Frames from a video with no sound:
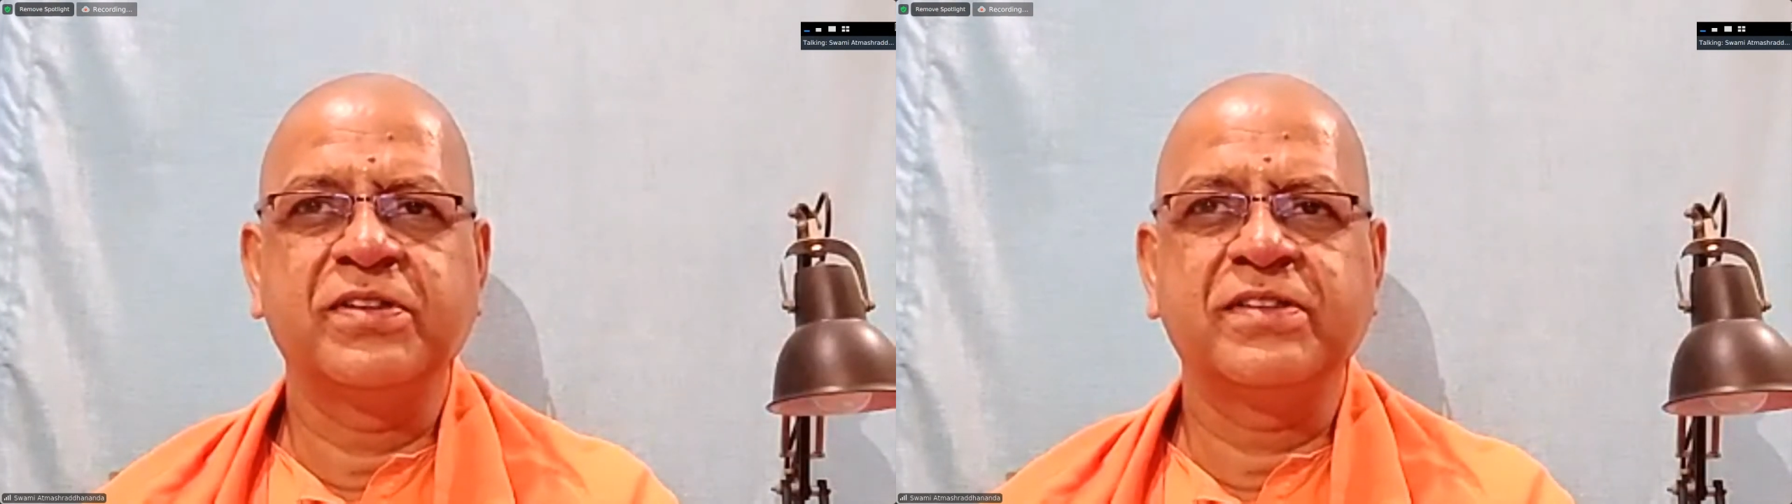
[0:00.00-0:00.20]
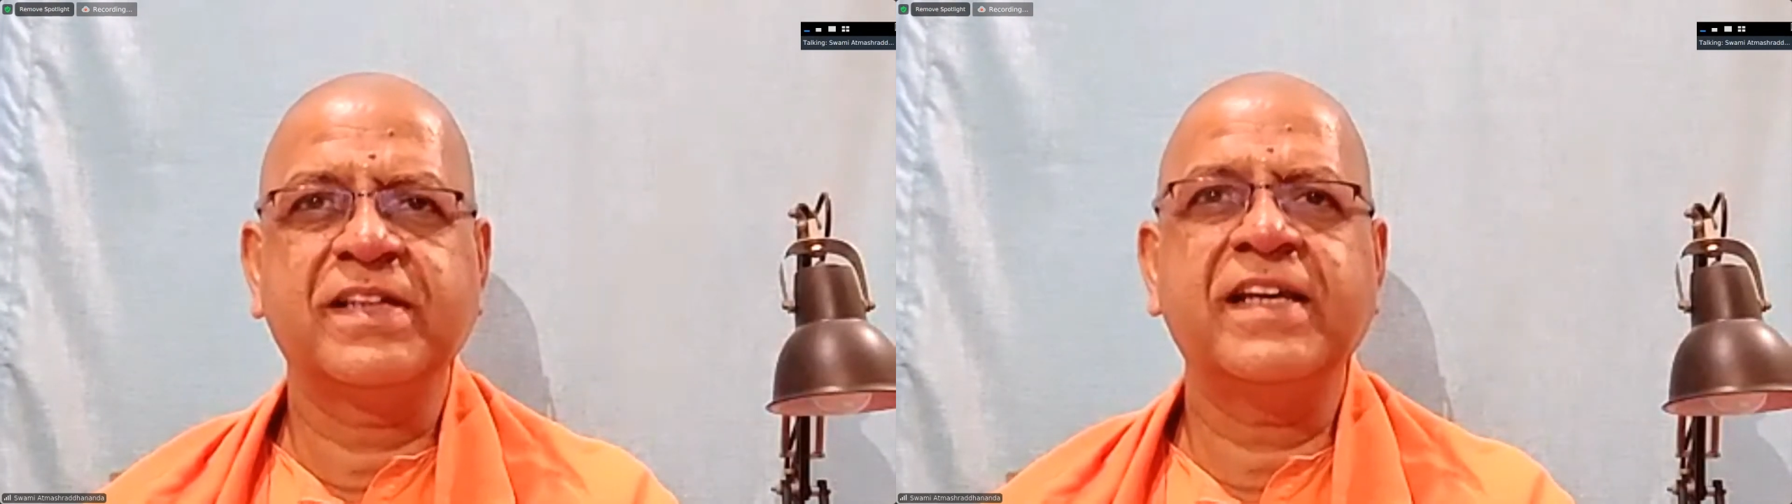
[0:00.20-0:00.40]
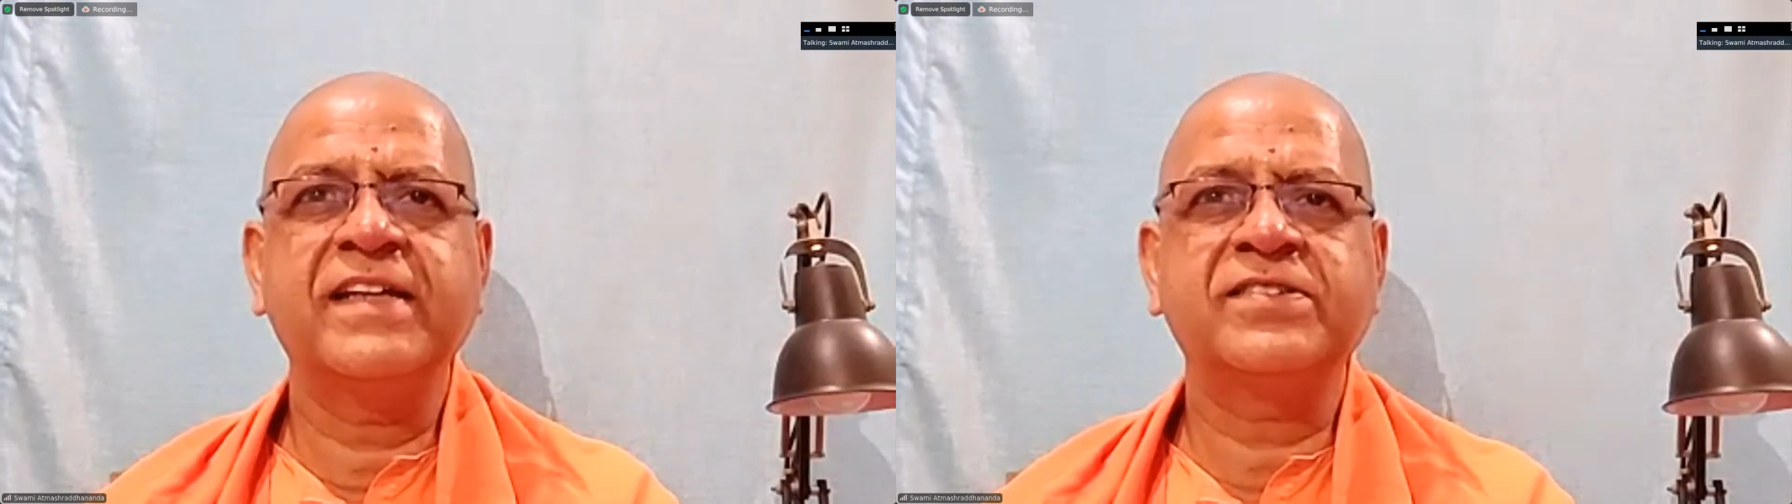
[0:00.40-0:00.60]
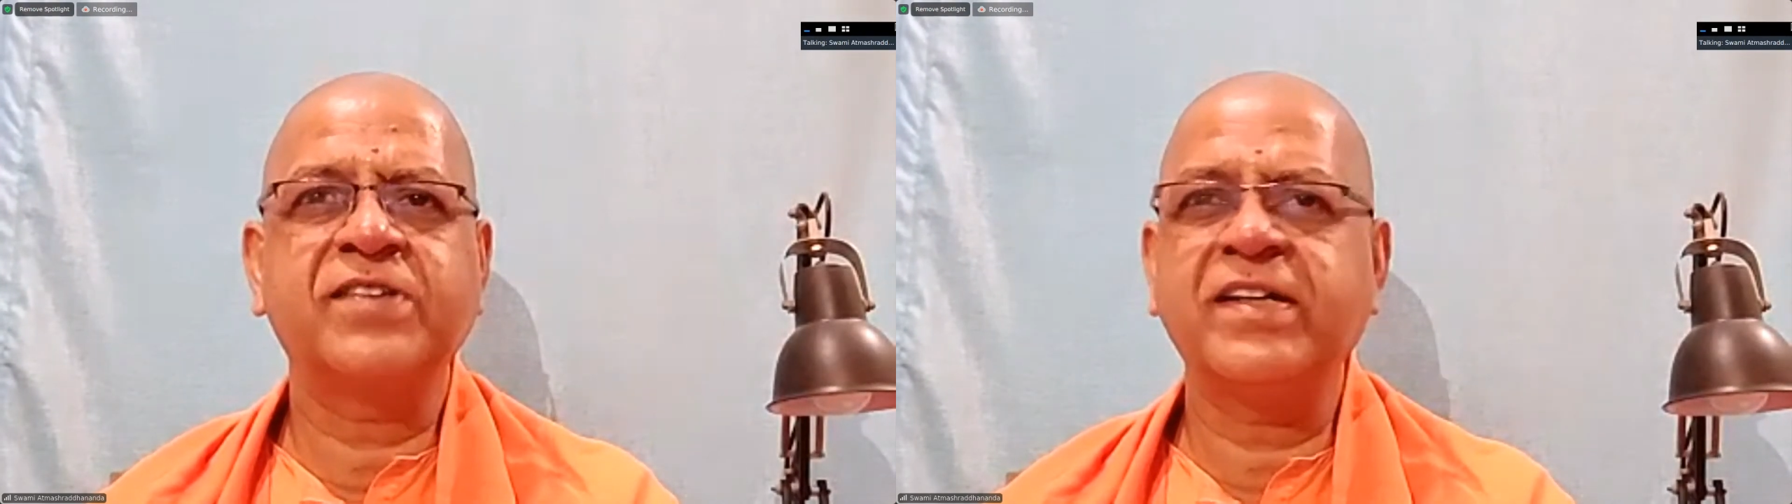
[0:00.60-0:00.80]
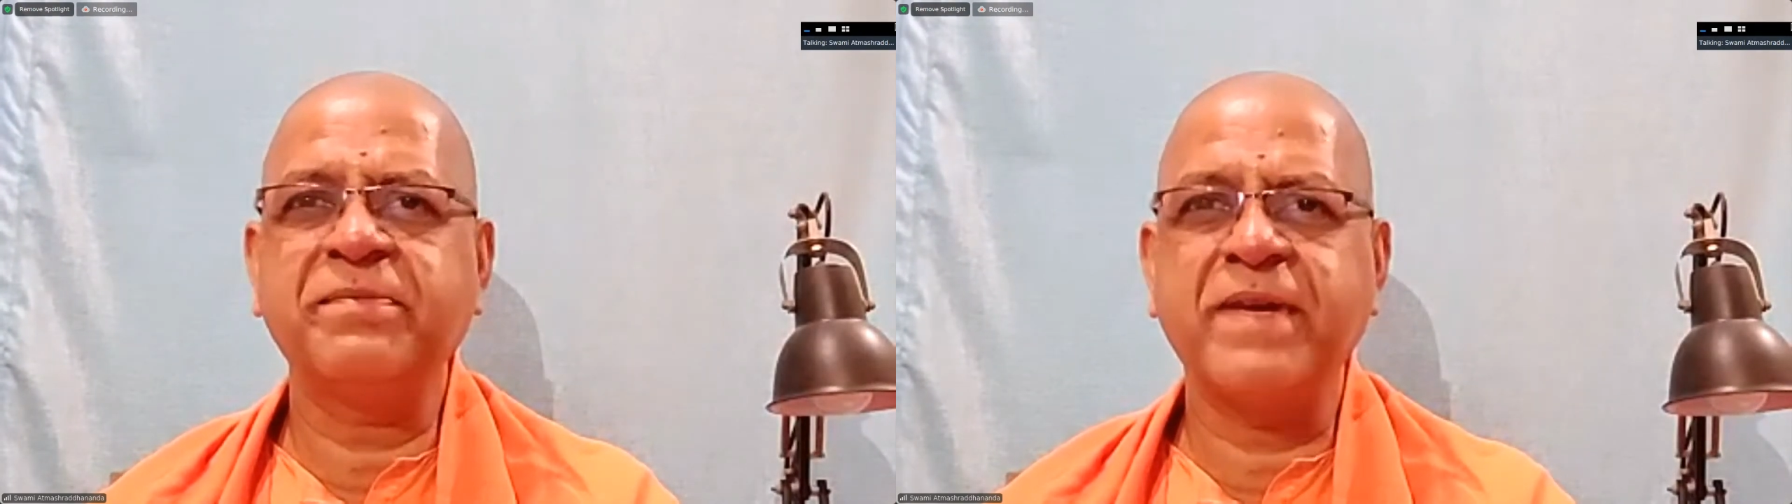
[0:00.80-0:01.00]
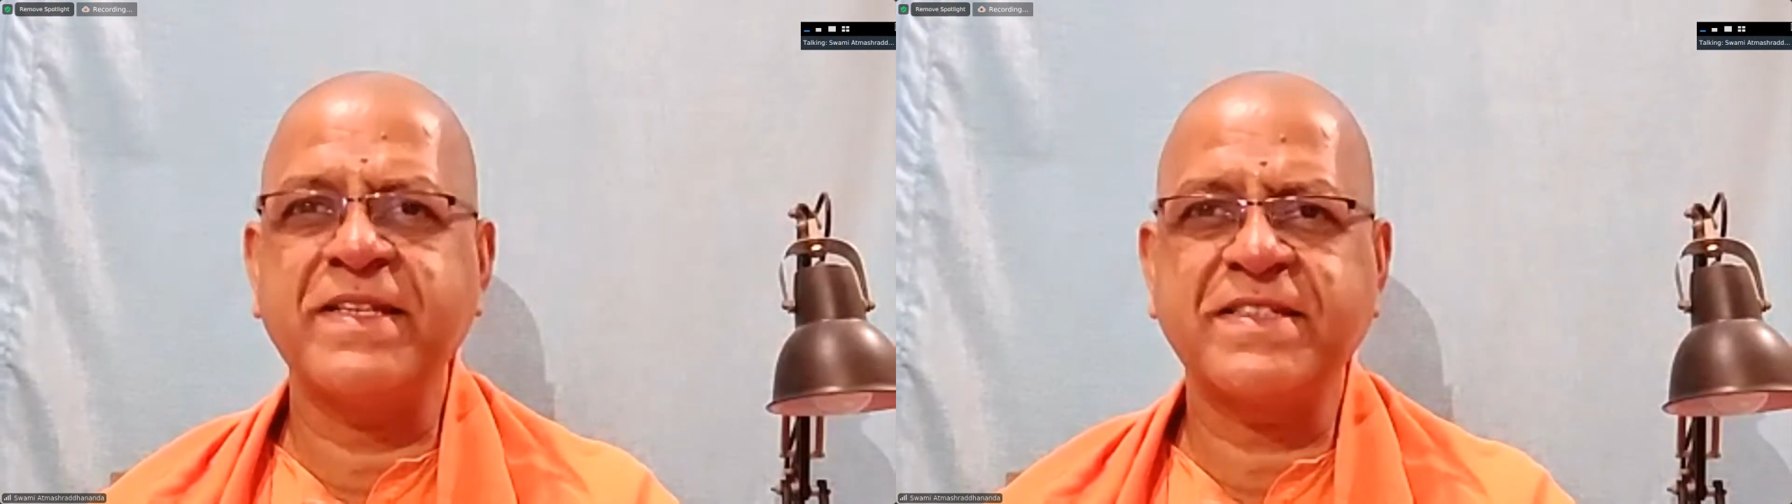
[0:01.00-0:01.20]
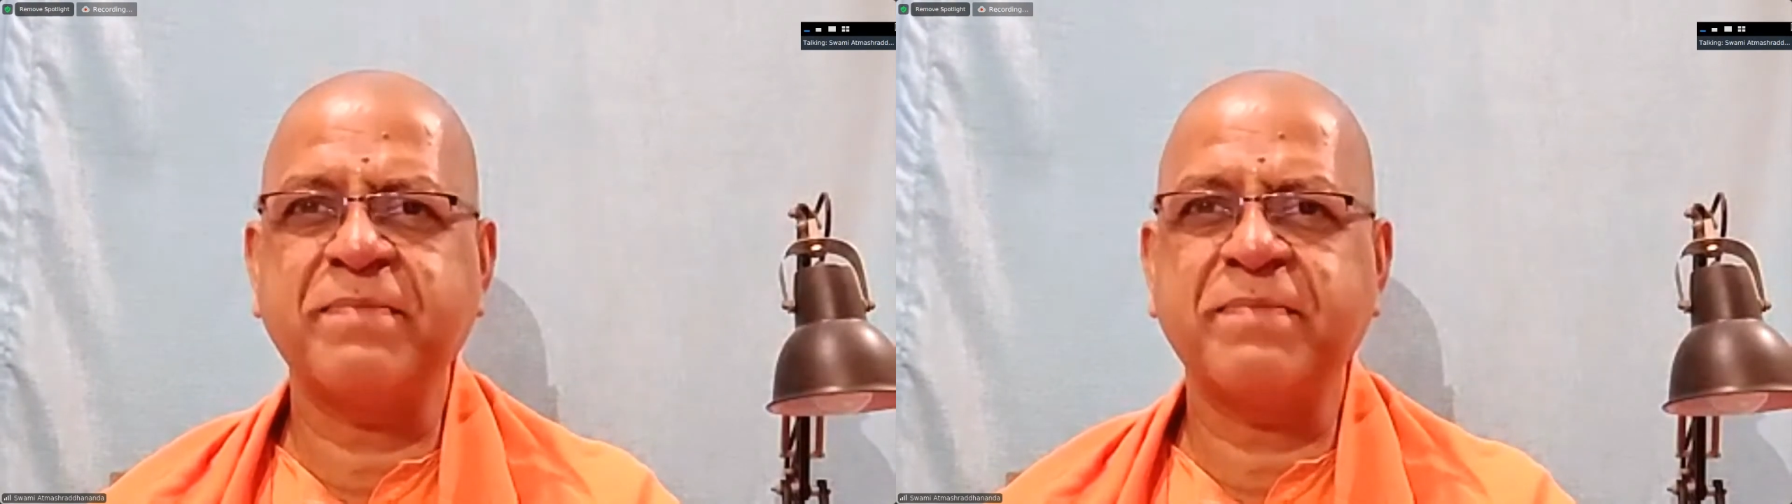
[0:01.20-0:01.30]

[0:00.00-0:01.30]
sir, it's not the best